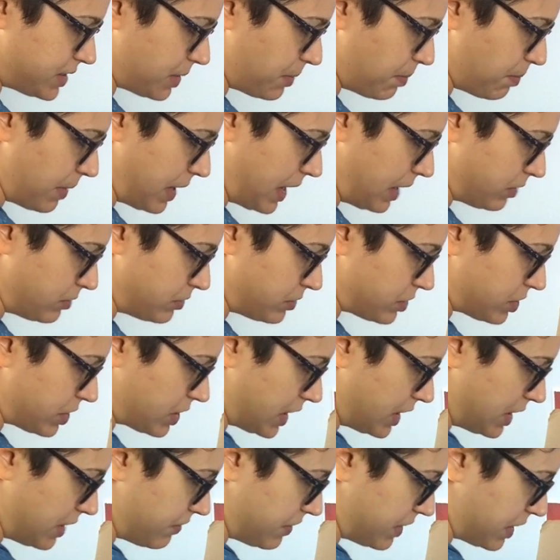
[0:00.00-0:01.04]
some mountains
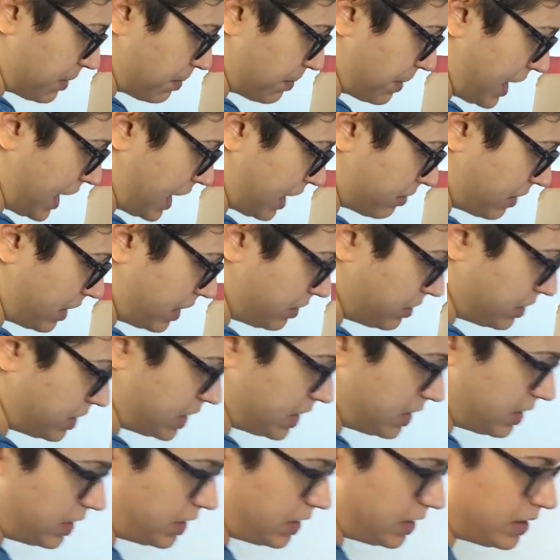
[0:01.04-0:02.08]
kind of in the background
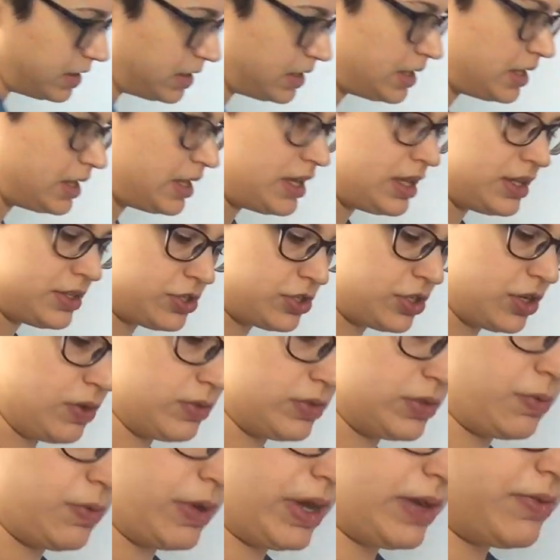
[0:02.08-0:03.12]
here.
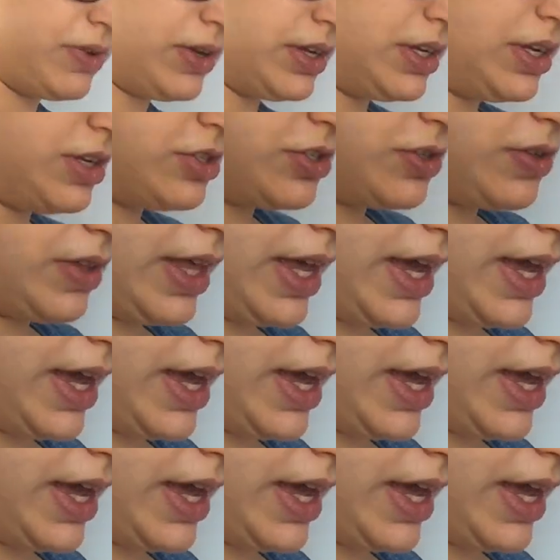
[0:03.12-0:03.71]
So the way we're gonna do